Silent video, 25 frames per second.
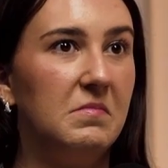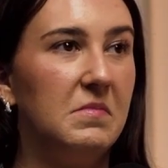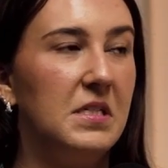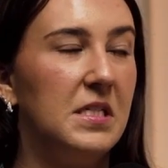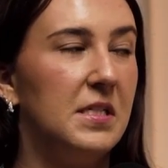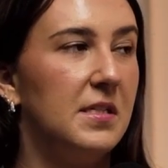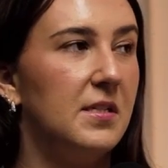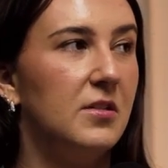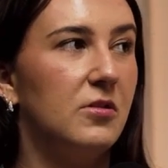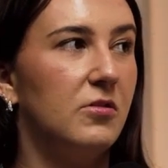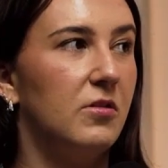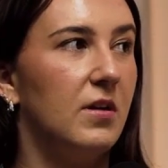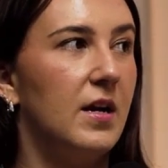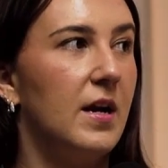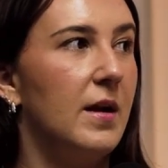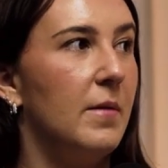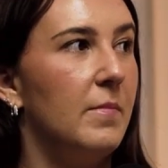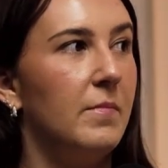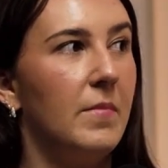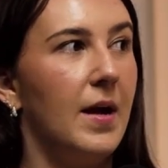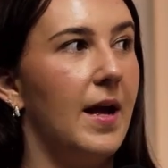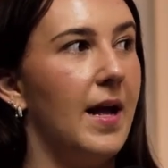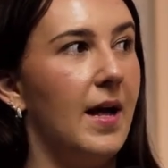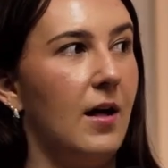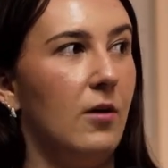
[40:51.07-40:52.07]

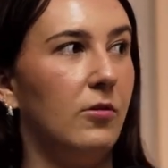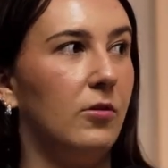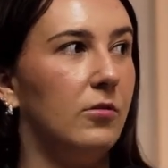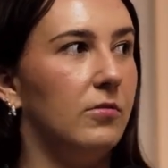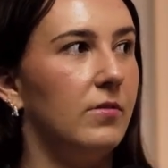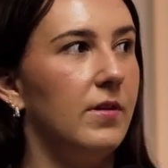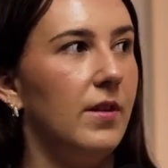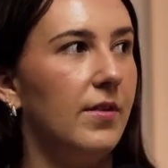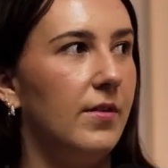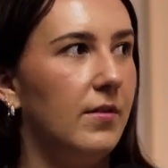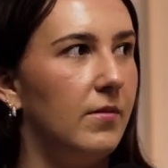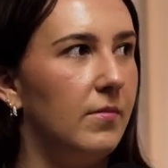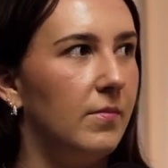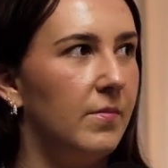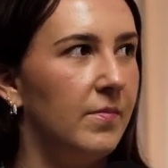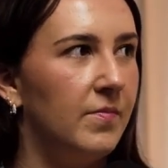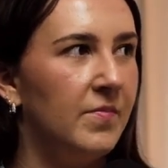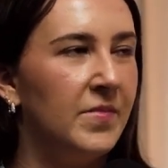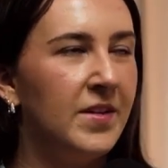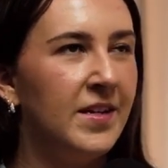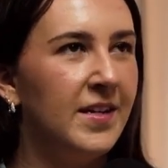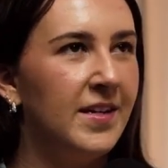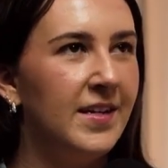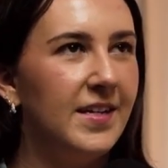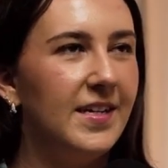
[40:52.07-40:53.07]
Instagram algorithm
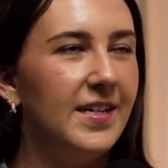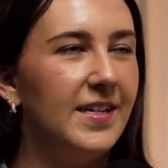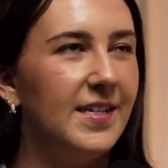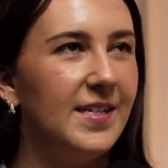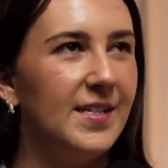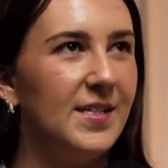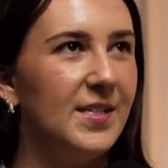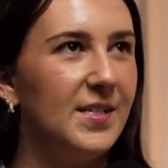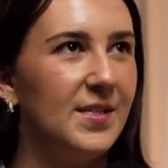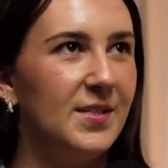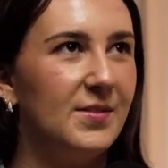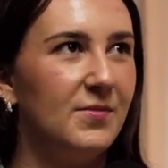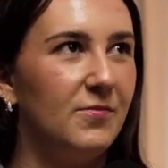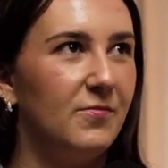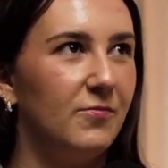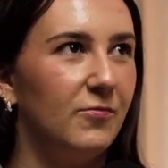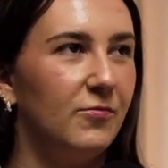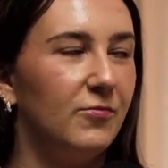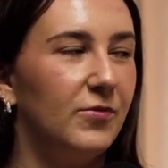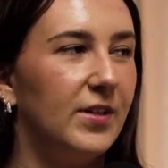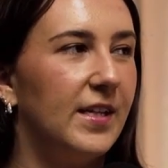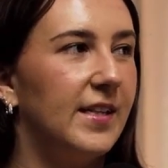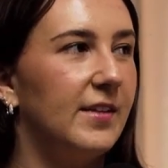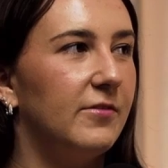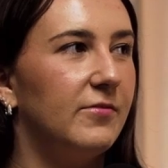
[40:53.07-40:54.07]
is
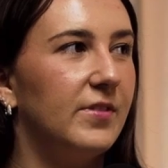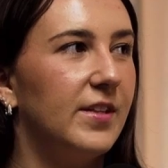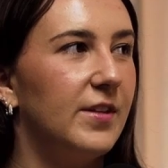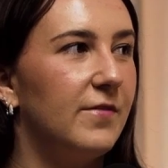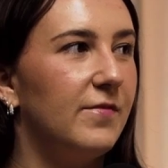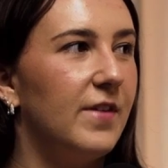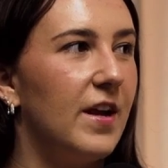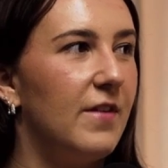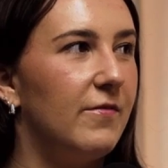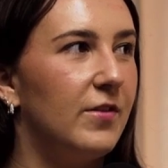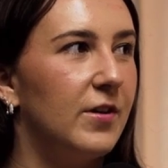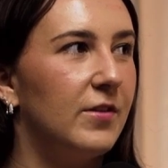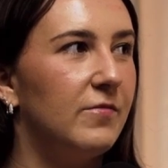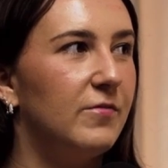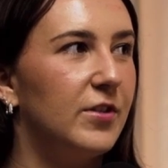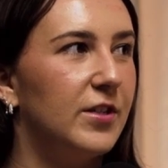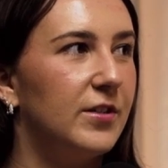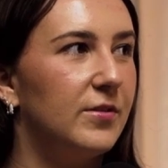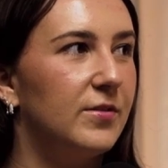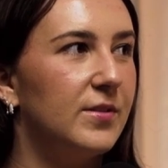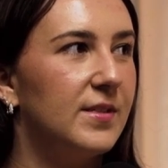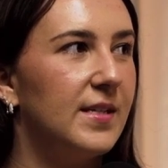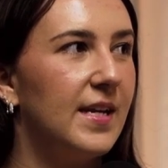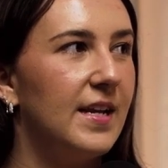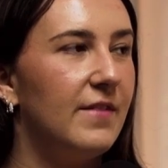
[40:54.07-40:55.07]
really, really favoring
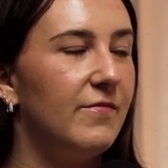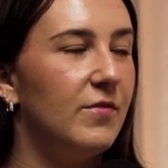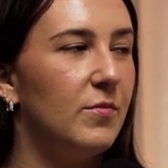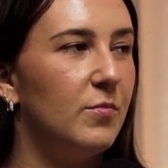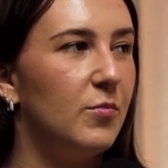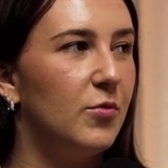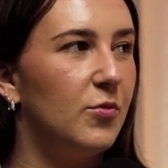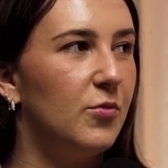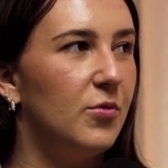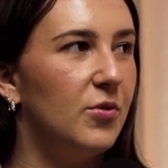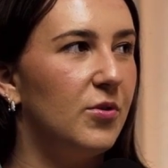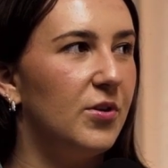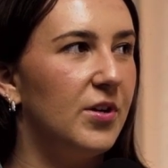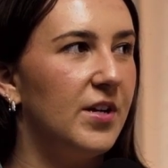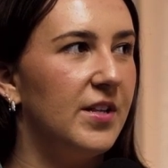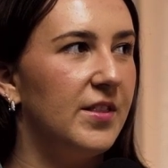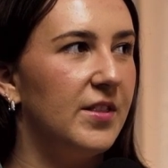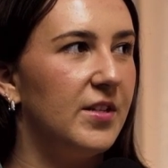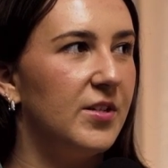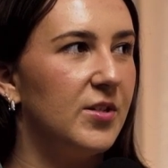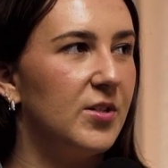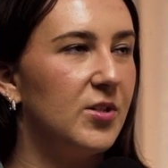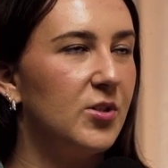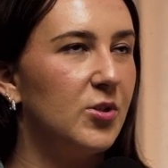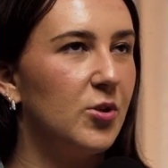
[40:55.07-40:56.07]
reels even more. And
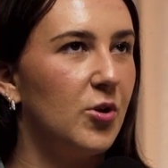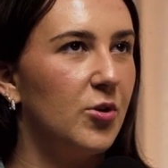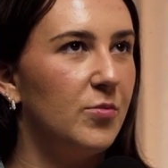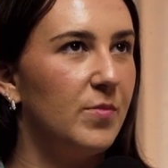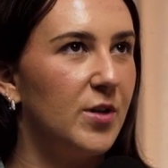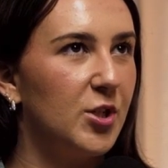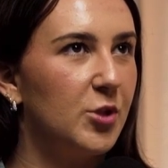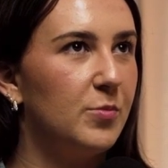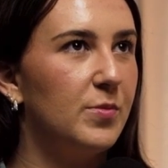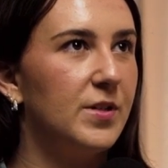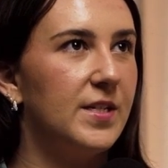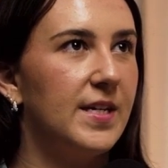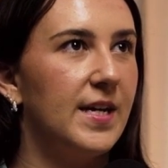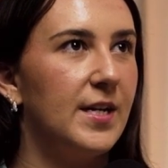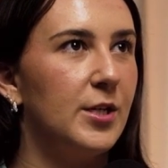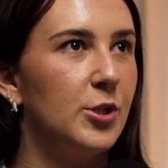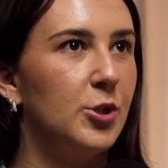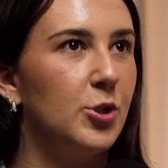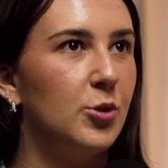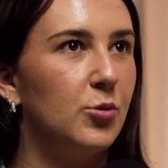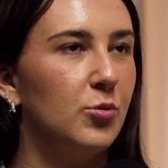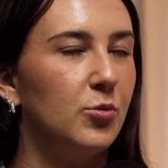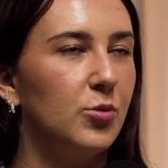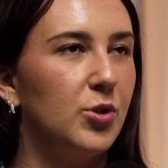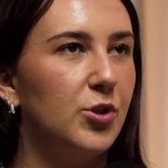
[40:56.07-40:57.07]
there's so much
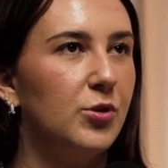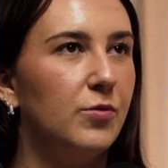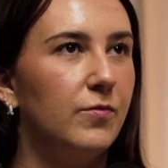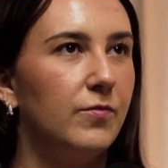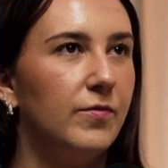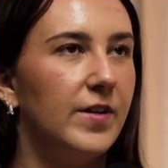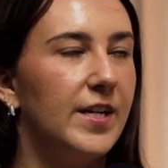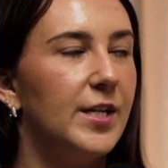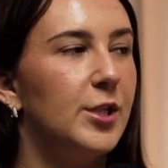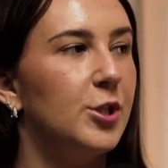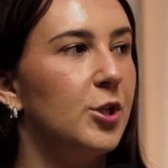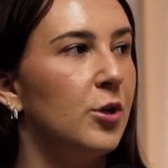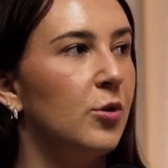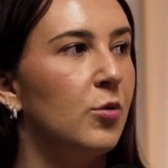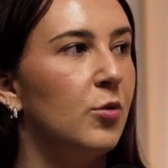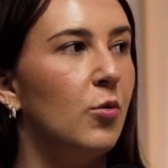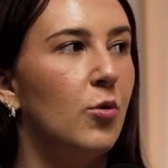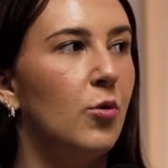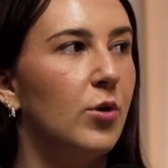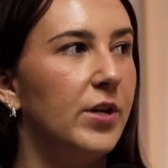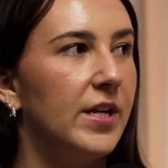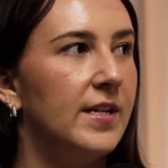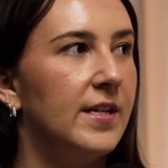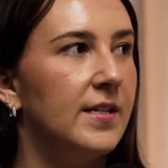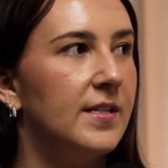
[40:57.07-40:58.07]
potential to reach an
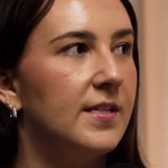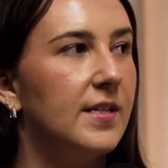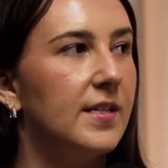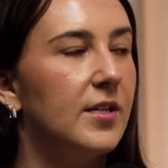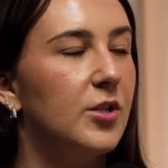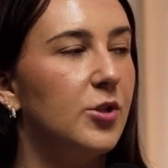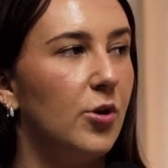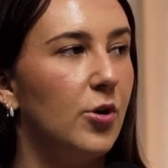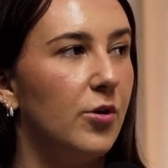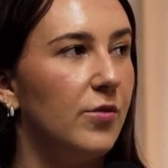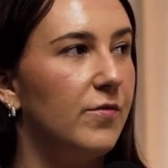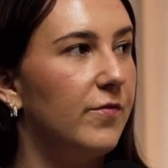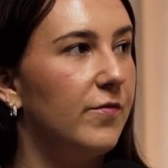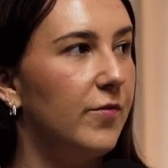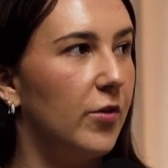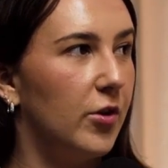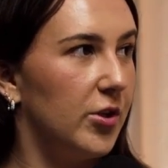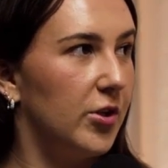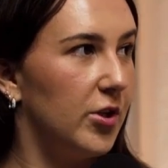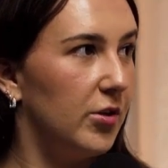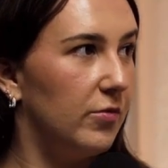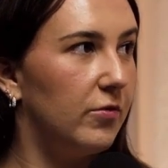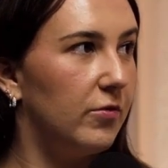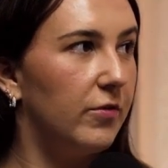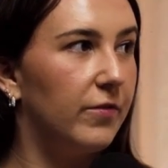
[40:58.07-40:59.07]
audience that don't follow
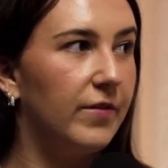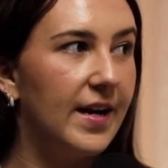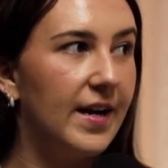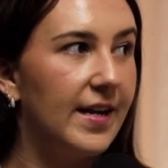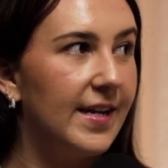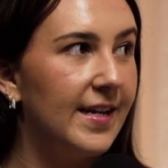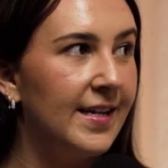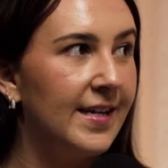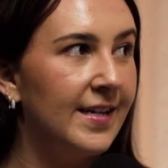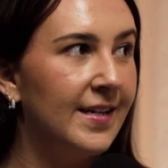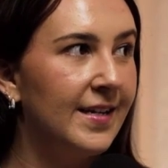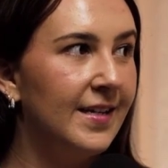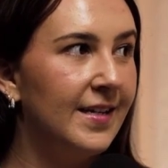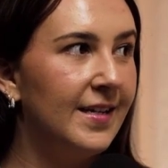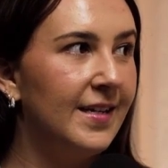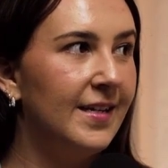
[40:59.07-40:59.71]
you already,